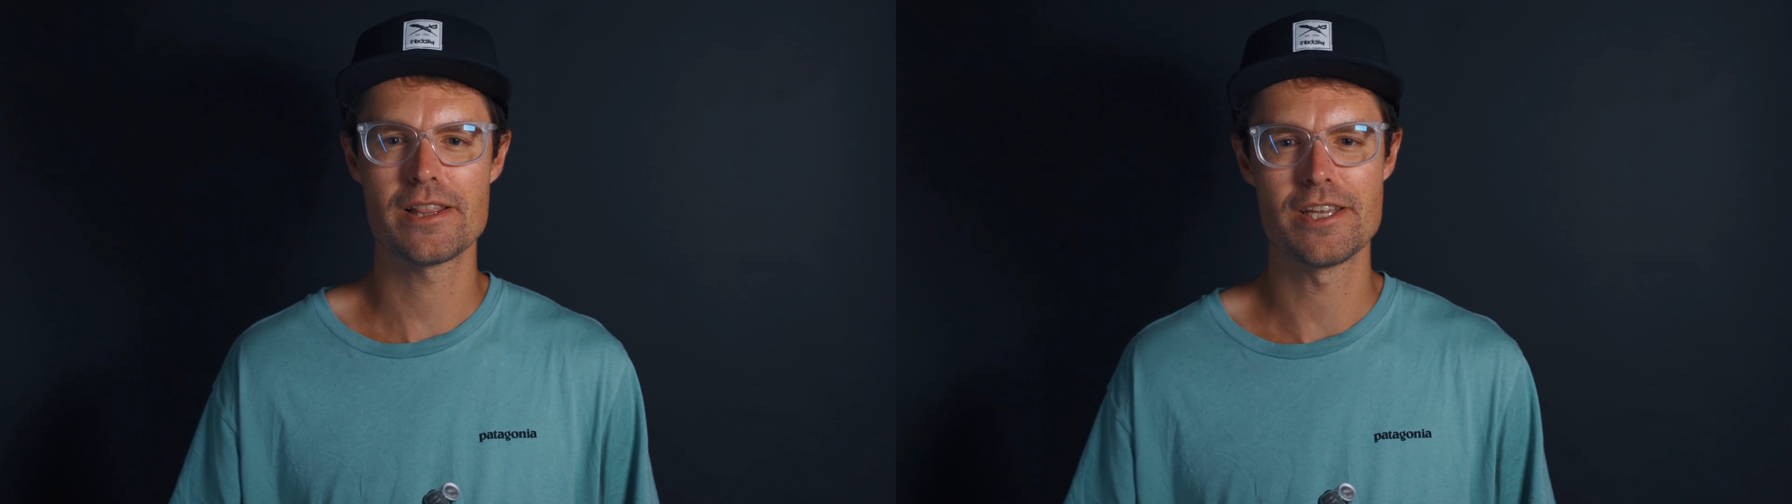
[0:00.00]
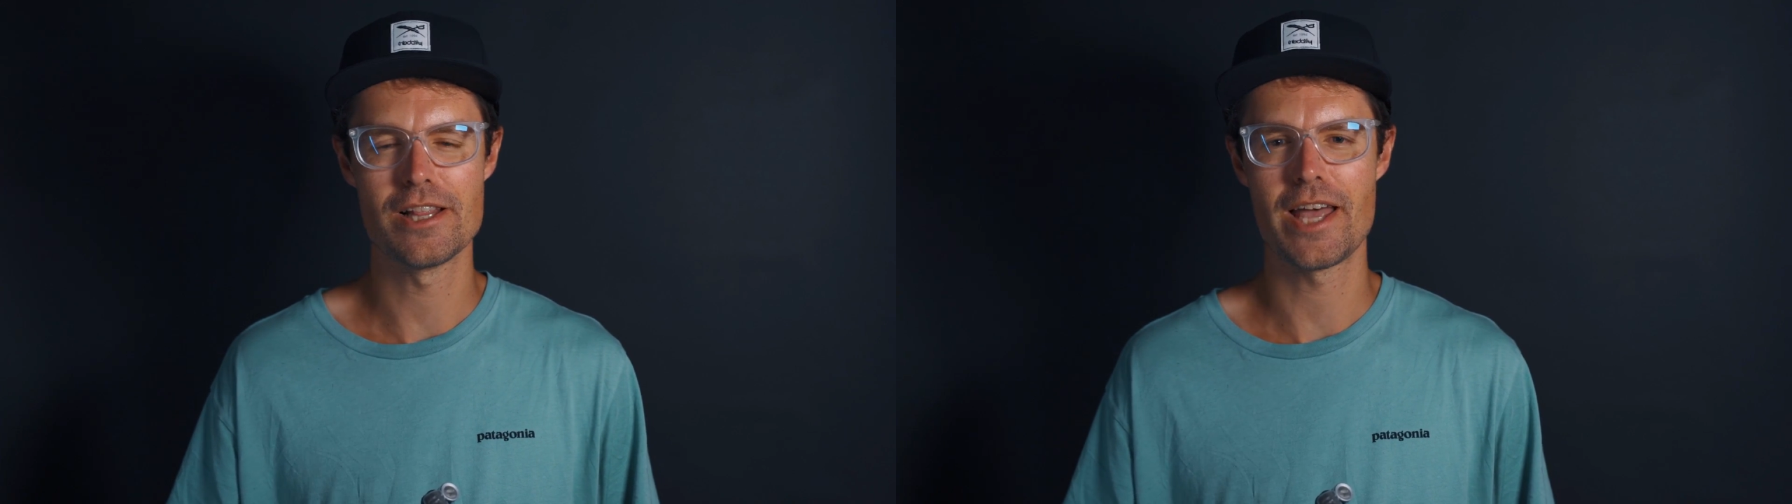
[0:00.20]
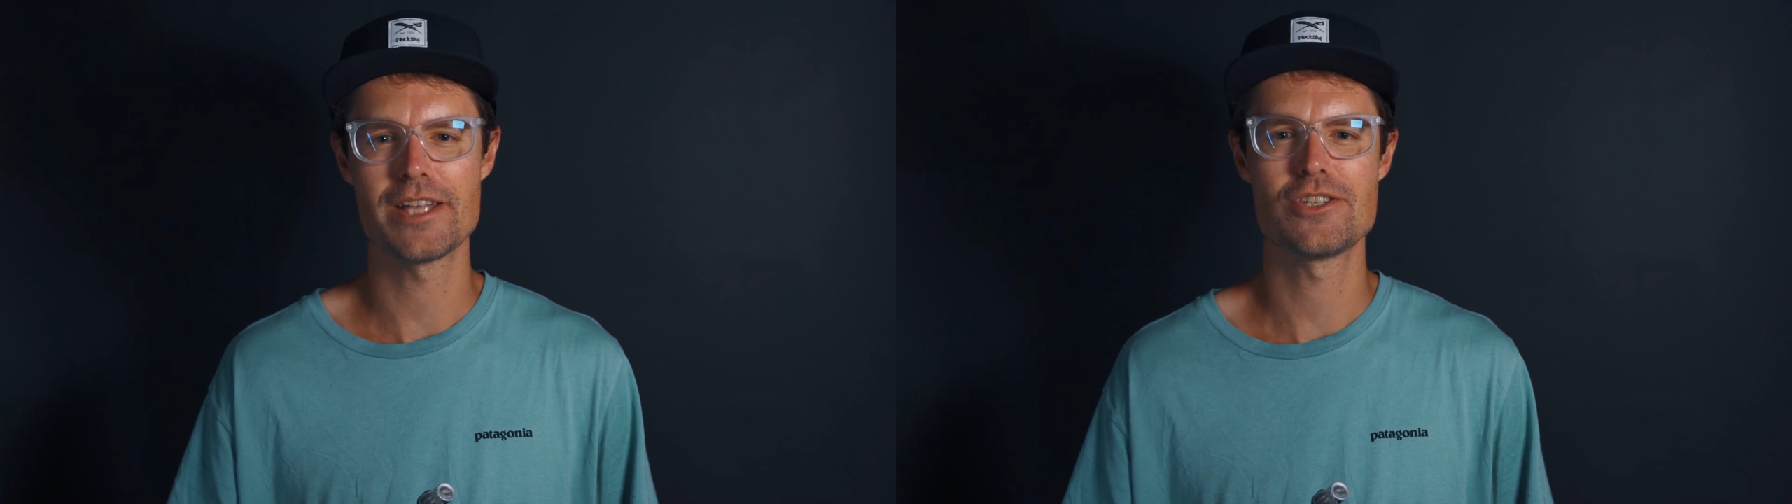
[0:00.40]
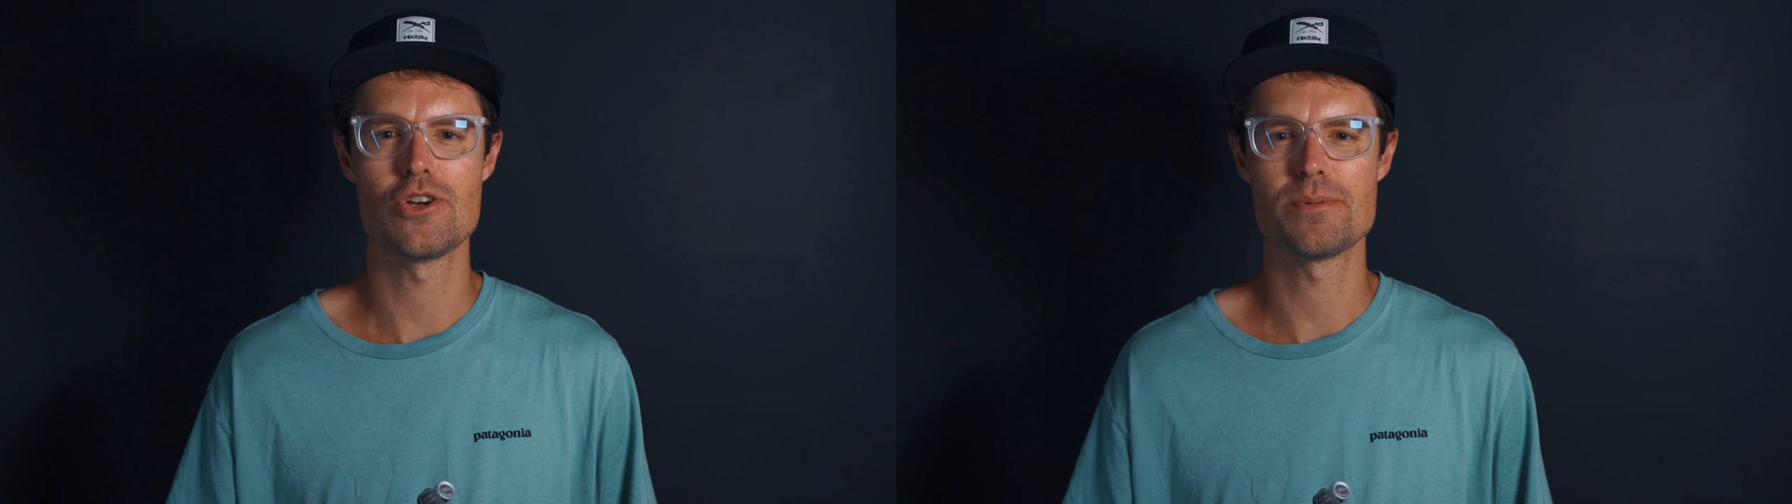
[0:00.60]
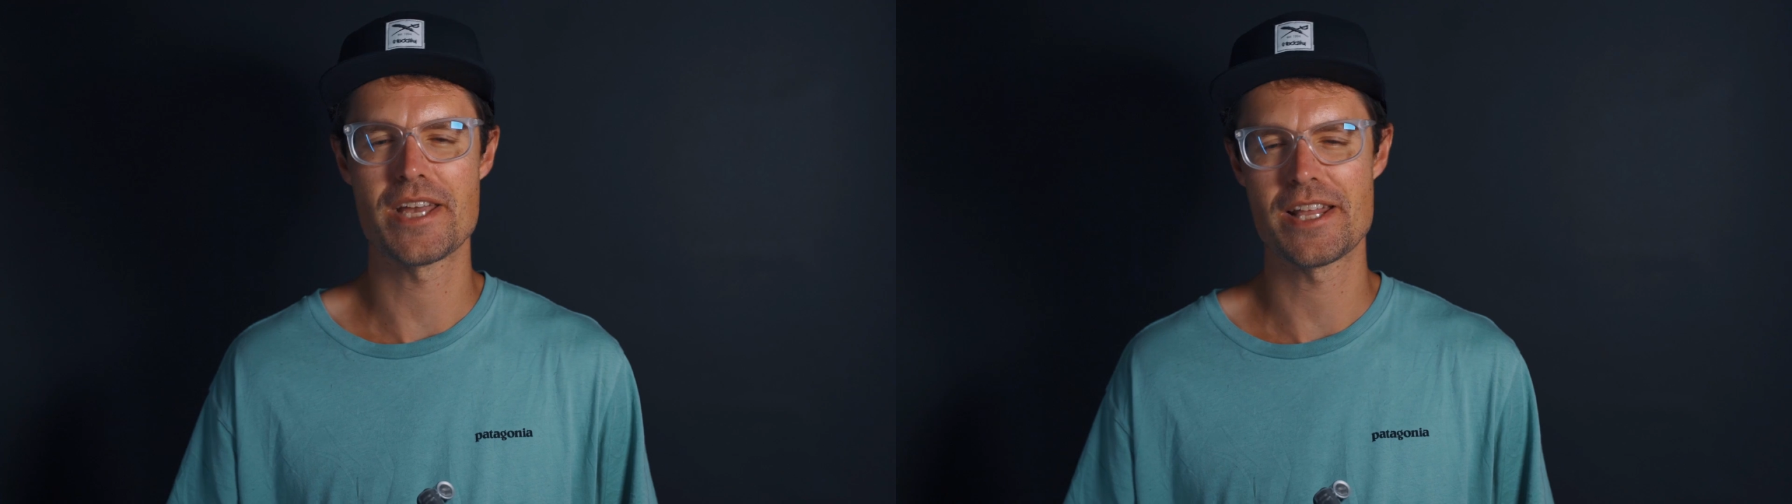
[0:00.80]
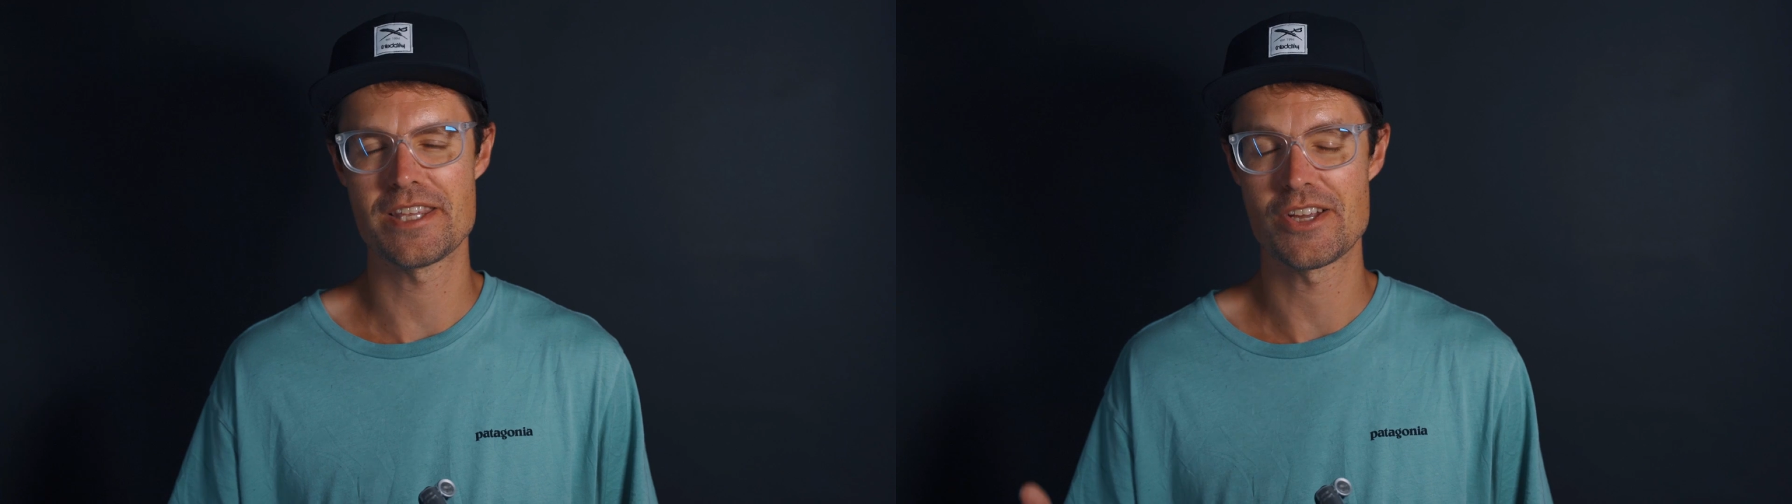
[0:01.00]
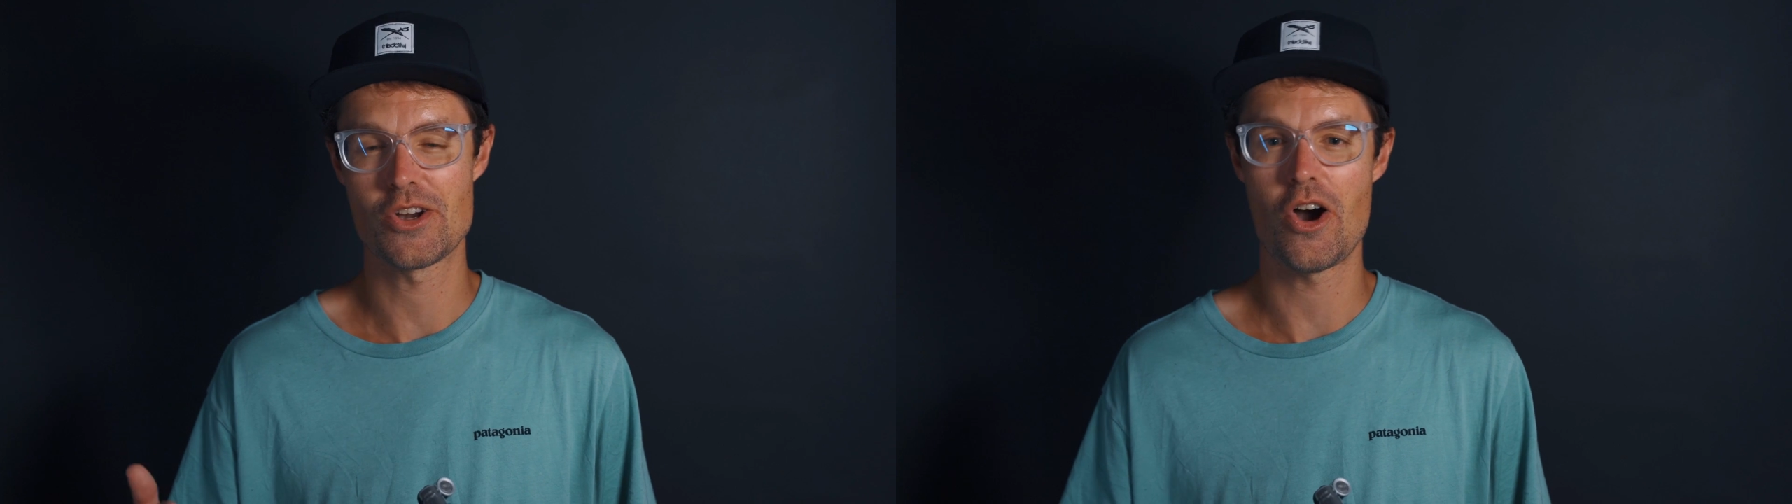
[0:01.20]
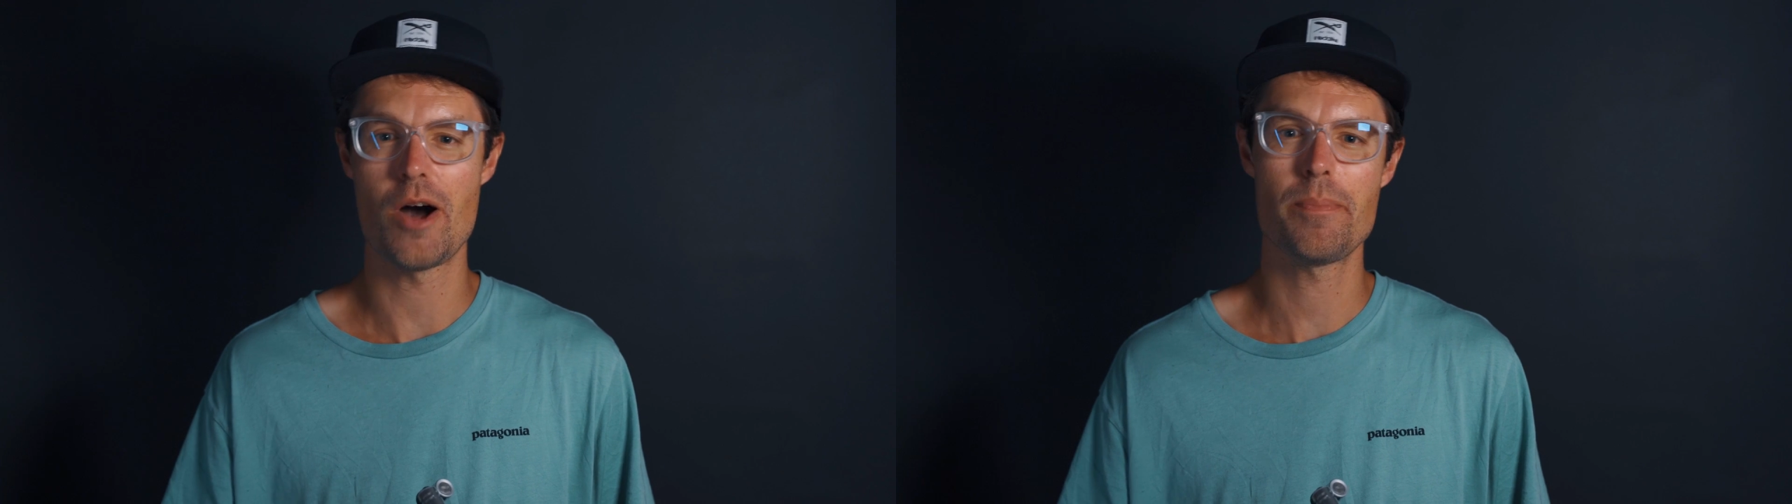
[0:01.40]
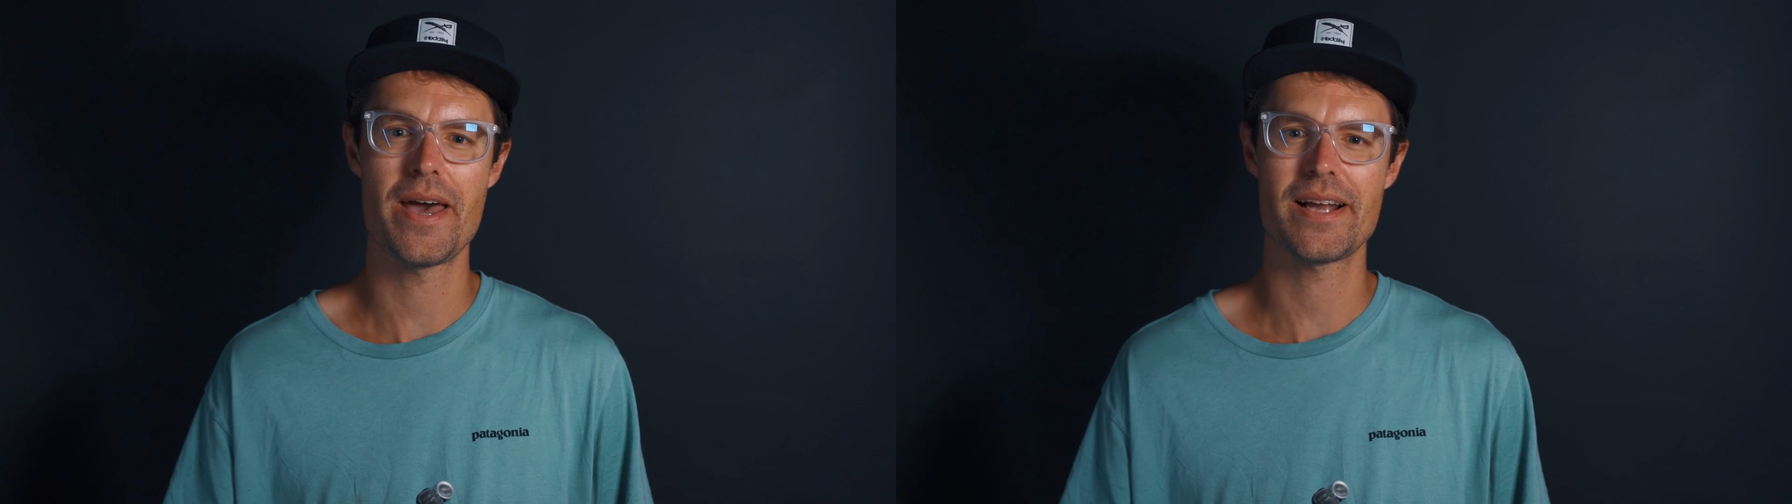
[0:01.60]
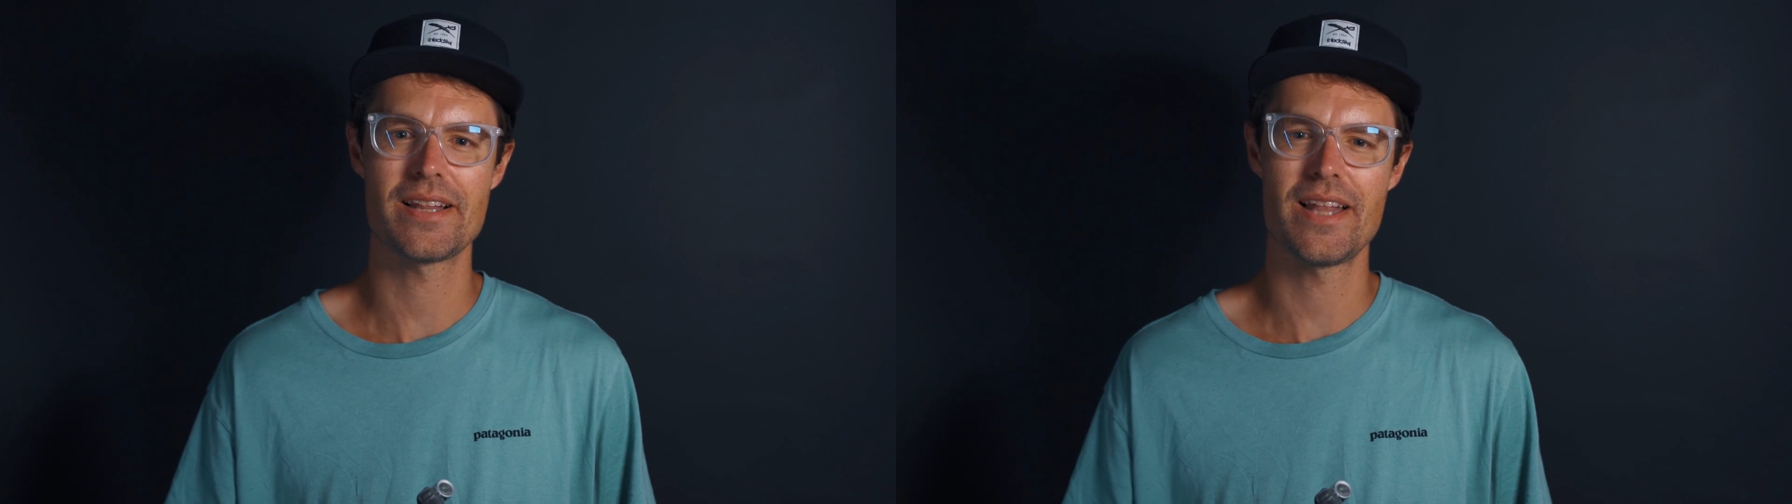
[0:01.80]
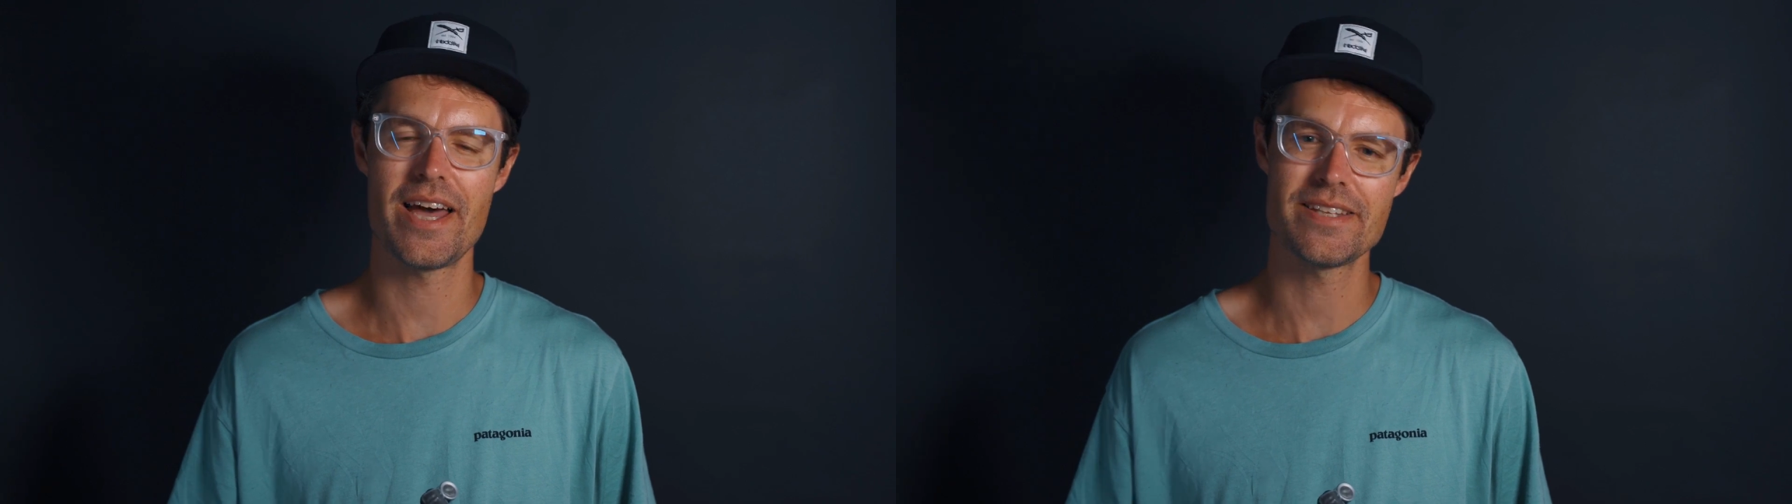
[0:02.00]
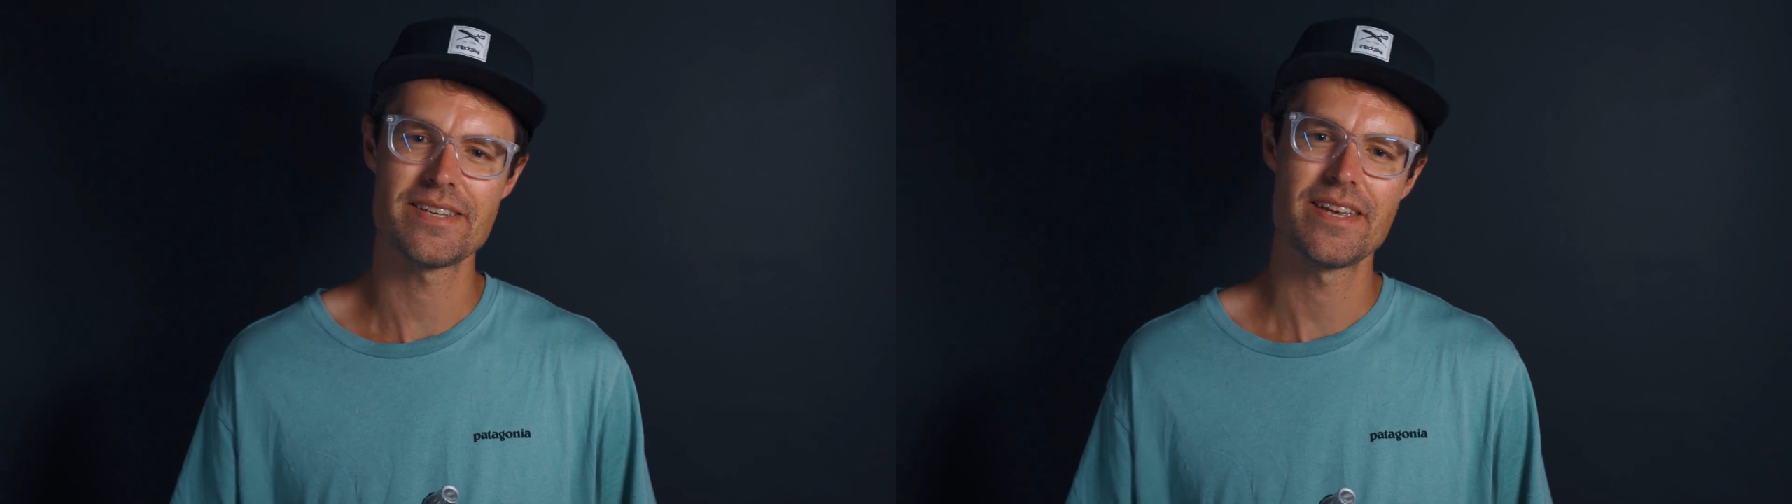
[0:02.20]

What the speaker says: the light tubes, and the compact lights.